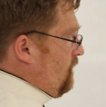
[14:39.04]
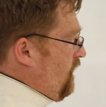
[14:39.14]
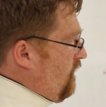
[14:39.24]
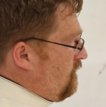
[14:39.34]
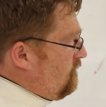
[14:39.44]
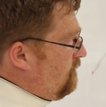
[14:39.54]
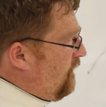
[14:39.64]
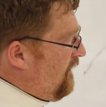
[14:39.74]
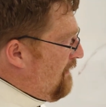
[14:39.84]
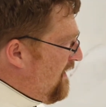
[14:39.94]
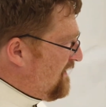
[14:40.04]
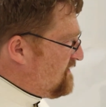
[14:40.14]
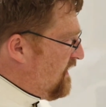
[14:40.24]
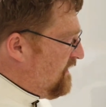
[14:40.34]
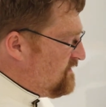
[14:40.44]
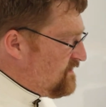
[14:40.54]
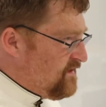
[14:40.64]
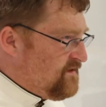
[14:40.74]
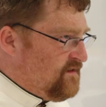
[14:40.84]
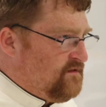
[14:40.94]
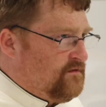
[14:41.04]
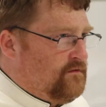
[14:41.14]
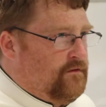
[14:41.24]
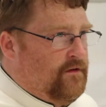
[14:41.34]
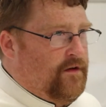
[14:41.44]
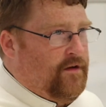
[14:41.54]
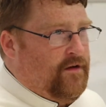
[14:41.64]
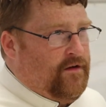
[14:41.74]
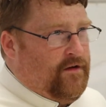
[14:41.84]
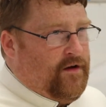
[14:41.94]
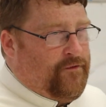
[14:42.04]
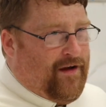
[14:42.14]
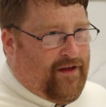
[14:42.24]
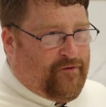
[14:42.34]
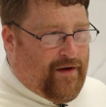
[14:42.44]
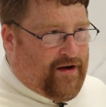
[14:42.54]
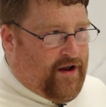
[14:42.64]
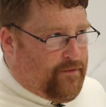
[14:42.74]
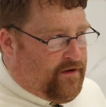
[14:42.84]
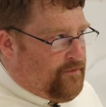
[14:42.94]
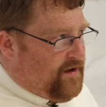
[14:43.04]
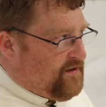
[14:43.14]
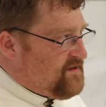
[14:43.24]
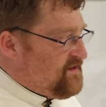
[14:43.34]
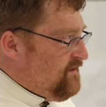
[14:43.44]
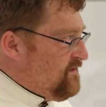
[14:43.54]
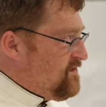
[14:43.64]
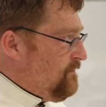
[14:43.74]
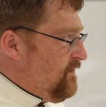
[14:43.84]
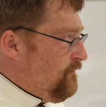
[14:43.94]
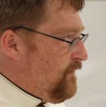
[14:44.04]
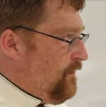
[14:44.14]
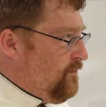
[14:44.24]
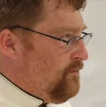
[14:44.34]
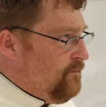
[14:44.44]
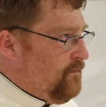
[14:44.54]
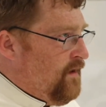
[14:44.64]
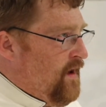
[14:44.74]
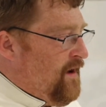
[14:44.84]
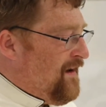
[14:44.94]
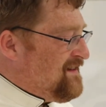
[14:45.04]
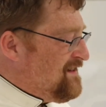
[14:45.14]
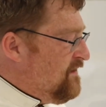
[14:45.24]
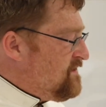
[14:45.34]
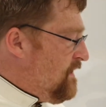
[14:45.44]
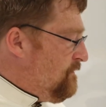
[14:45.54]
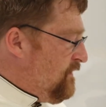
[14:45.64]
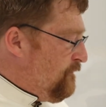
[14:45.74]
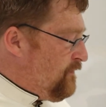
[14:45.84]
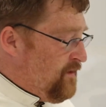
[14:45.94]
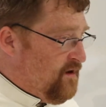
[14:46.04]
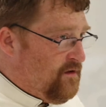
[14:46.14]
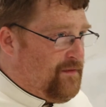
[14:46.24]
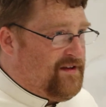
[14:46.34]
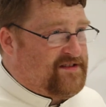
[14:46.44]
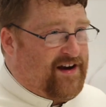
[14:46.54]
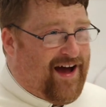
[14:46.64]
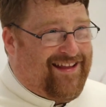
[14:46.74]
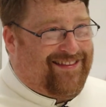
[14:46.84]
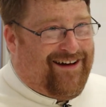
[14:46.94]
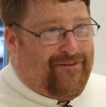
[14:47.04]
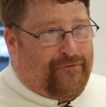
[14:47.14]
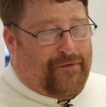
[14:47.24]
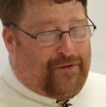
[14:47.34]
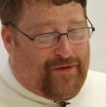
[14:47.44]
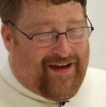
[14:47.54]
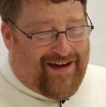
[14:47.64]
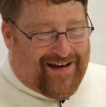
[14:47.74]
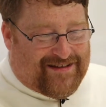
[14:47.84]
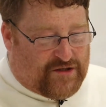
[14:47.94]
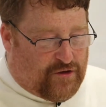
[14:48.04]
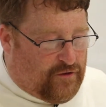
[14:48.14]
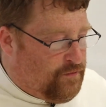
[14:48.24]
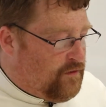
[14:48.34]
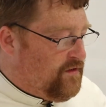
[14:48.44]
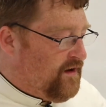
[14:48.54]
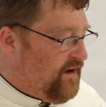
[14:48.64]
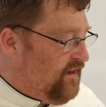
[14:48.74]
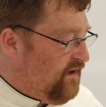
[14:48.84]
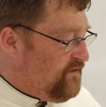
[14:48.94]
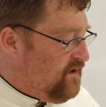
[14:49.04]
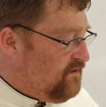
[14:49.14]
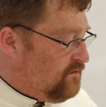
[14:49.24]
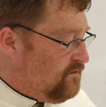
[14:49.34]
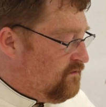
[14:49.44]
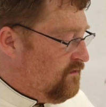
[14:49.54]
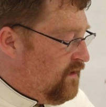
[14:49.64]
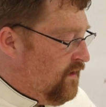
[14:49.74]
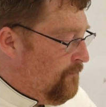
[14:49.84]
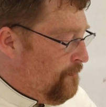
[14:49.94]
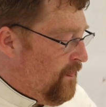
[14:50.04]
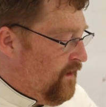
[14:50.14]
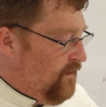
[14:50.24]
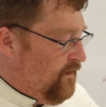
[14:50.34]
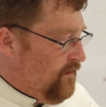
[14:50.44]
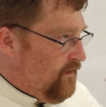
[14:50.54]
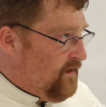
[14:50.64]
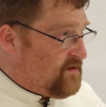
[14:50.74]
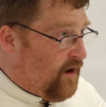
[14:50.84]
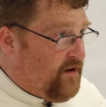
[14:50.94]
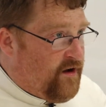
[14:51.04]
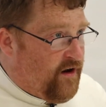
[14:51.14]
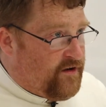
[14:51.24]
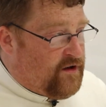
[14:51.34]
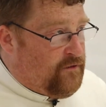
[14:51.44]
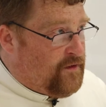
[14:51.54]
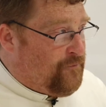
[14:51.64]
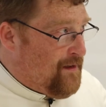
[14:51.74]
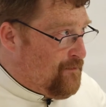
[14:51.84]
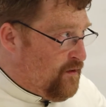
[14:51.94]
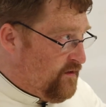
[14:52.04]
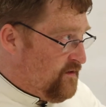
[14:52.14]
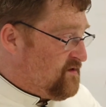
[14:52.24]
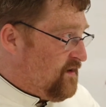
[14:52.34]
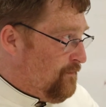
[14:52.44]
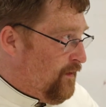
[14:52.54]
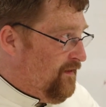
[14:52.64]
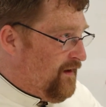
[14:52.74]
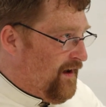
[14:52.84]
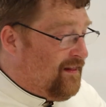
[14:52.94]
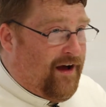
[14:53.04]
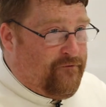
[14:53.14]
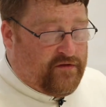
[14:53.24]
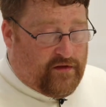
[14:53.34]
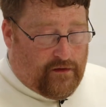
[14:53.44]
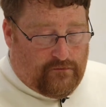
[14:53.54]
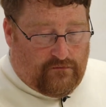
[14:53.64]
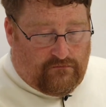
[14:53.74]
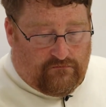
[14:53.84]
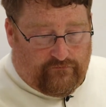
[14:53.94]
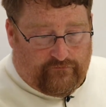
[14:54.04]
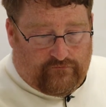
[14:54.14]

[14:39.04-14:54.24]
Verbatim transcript: You know, and that makes sense, doesn't it? If I love my neighbor, I'm not going to steal something from them. If I steal something from you, it means that I love the thing I stole more than I love you. And it's hard to argue that if I murder someone, that I loved them.